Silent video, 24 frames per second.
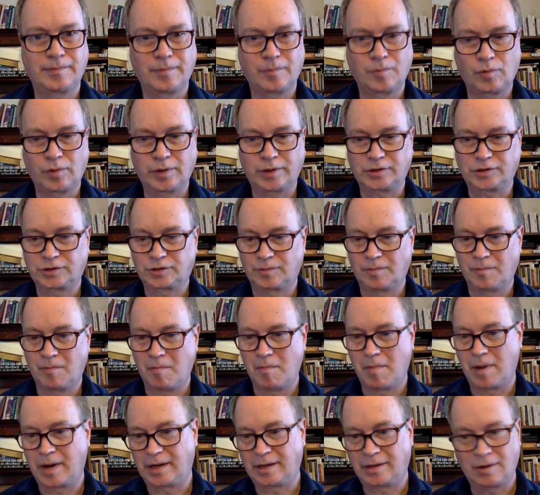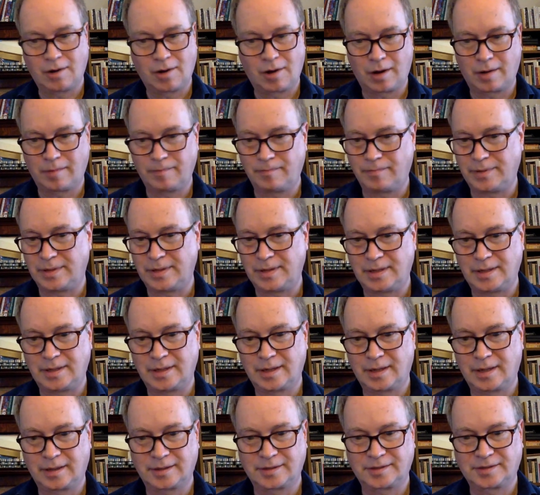which might not be
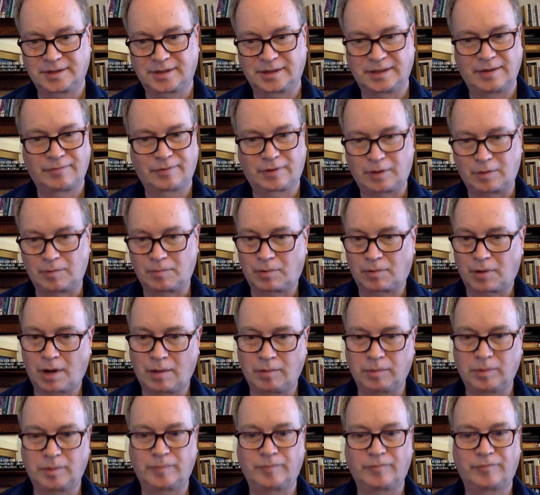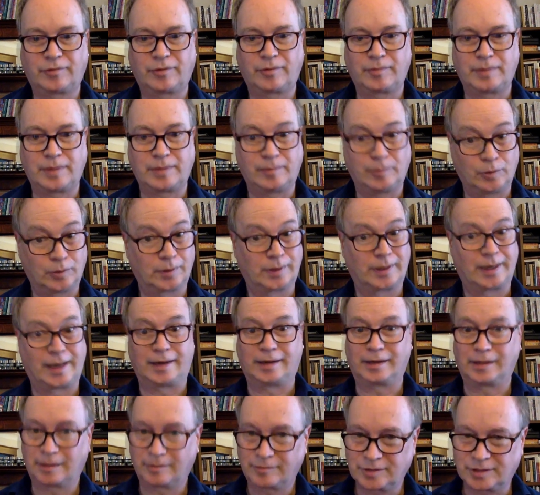a significant problem for people who are
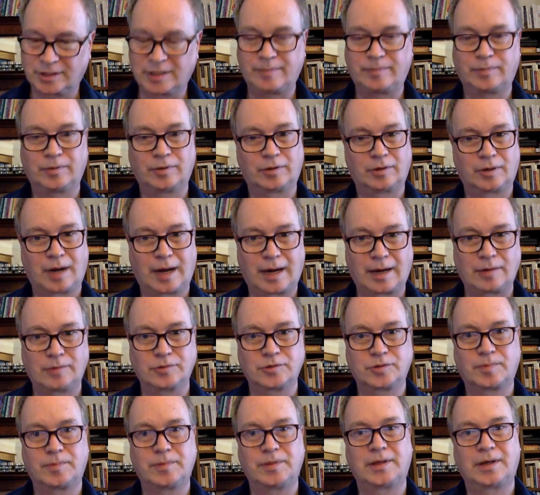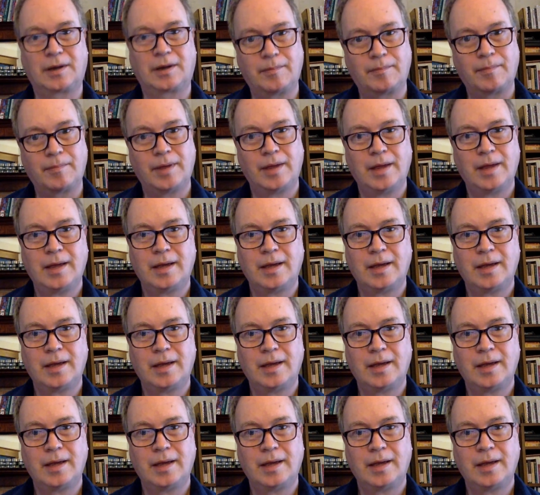getting enough sleep in their house, become,